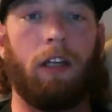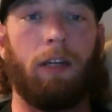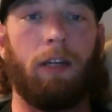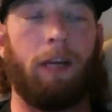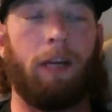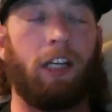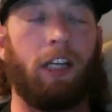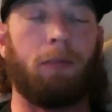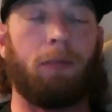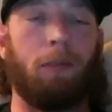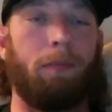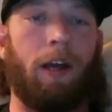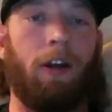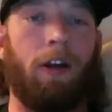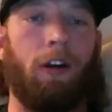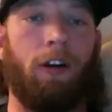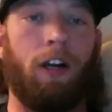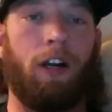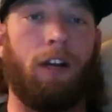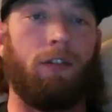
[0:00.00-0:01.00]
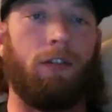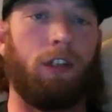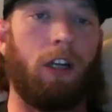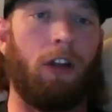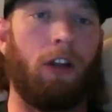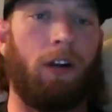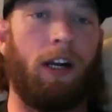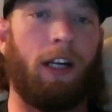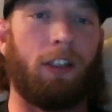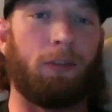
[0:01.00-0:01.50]
it makes me better in every
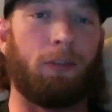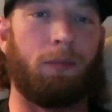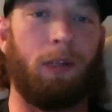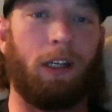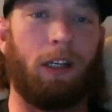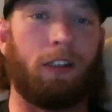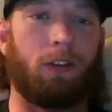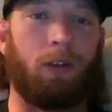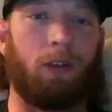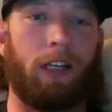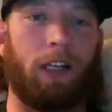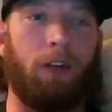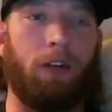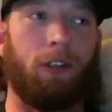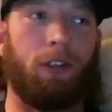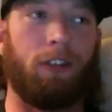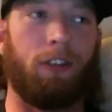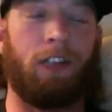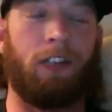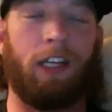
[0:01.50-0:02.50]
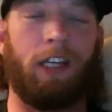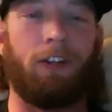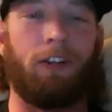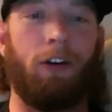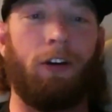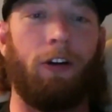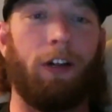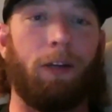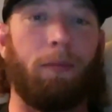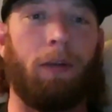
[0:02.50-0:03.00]
other aspect. So I can't really say it's
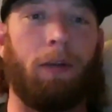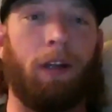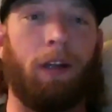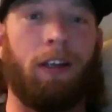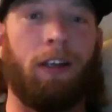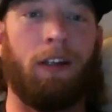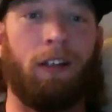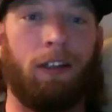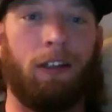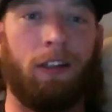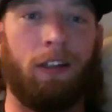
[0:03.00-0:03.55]
hurting me.